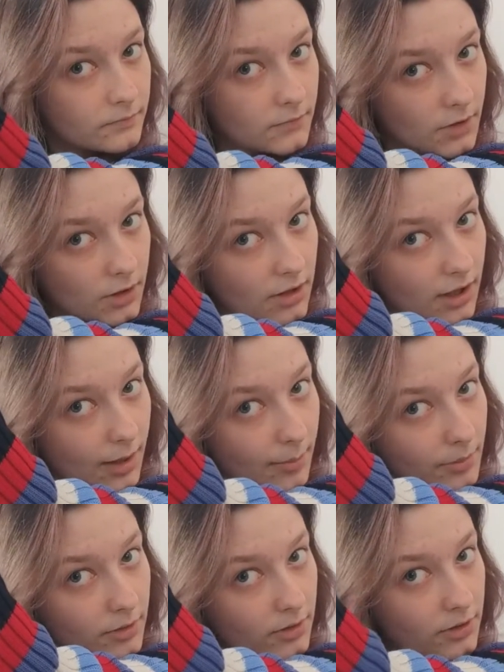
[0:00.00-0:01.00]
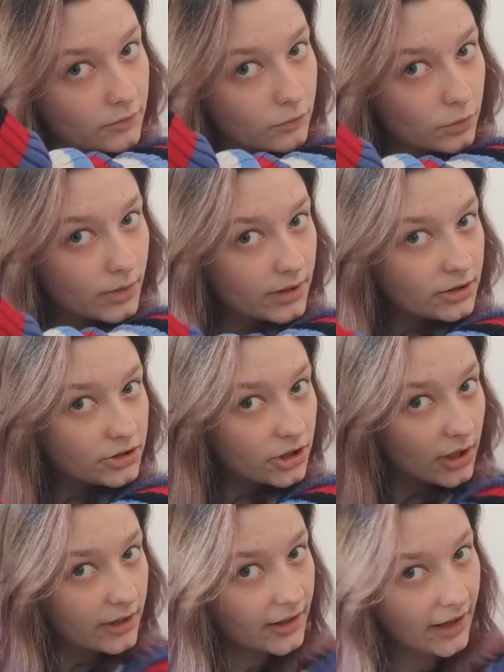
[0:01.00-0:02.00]
there are a couple of weird
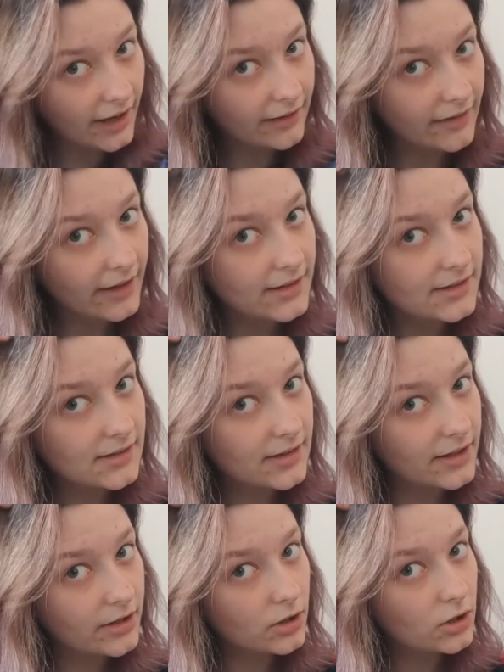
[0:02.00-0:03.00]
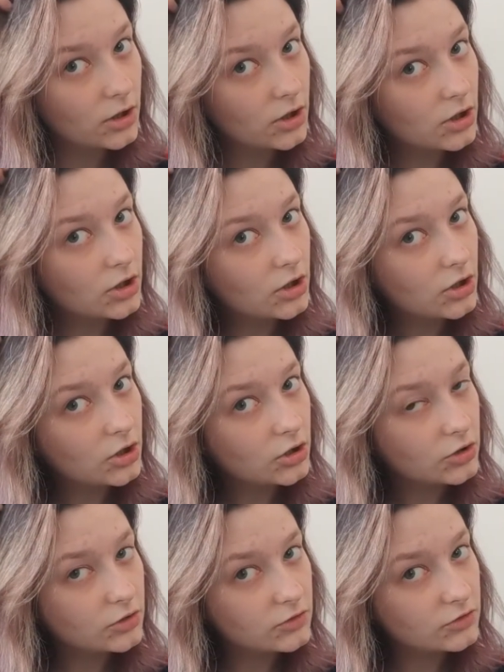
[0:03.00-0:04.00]
chunky highlights like
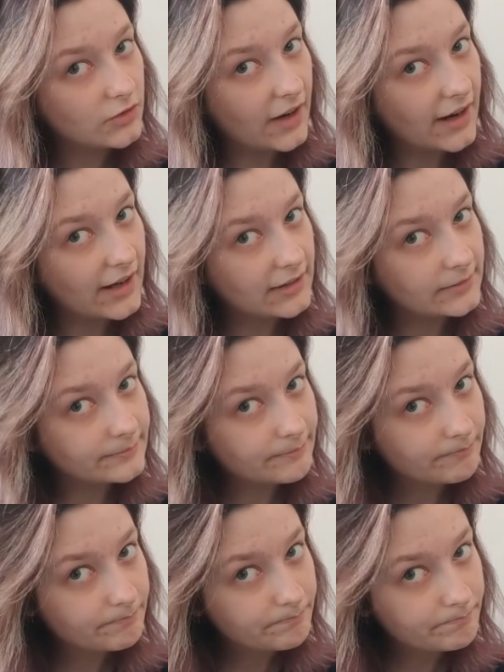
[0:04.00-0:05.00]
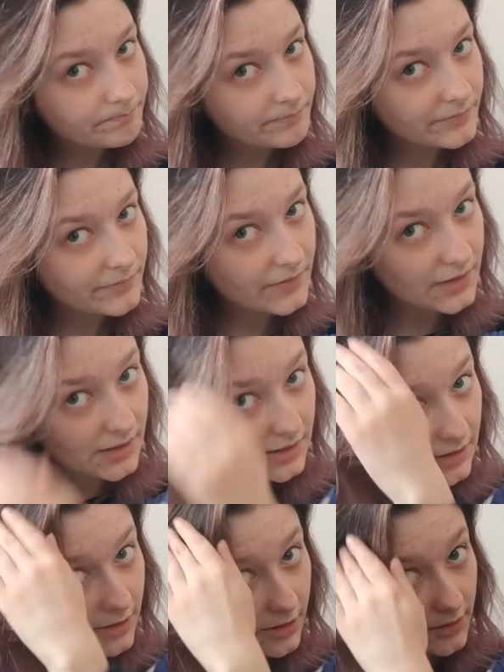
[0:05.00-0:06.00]
right
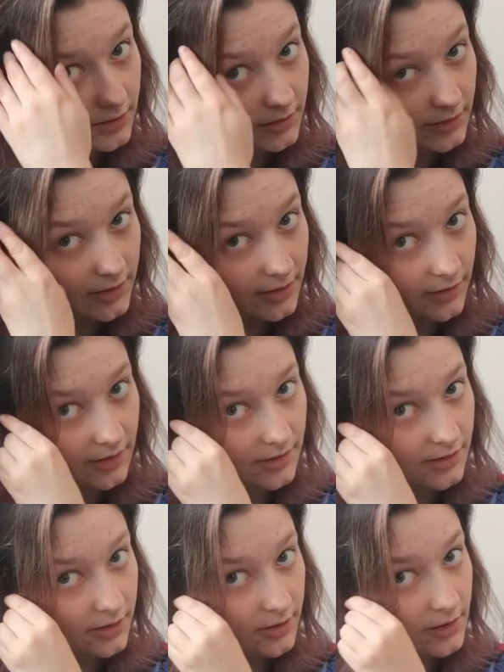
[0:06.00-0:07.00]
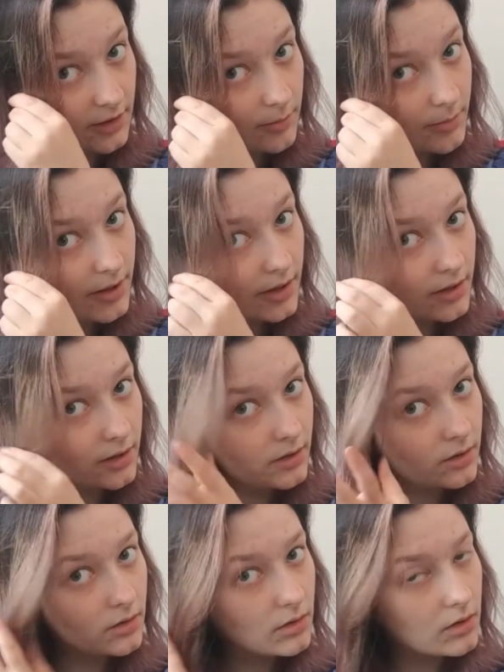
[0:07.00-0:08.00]
here. Like these are a little bit
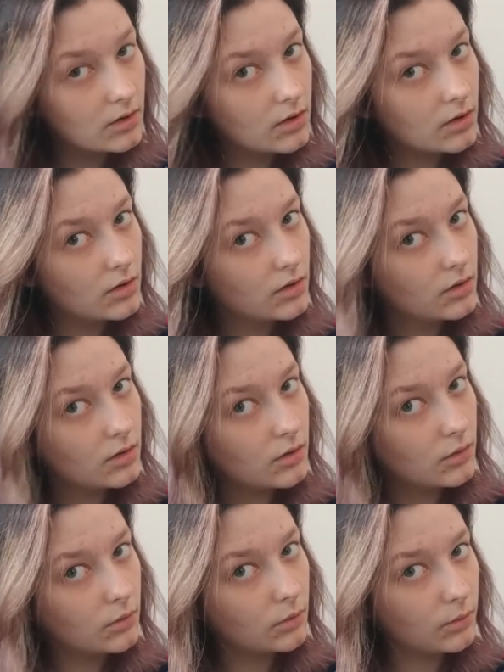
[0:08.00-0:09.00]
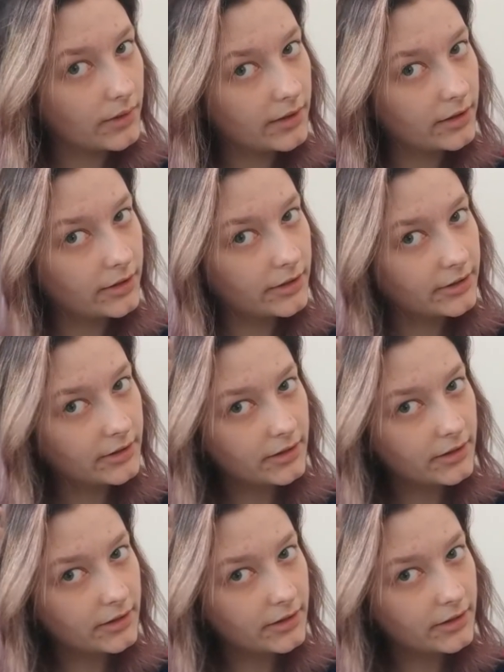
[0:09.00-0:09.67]
weird.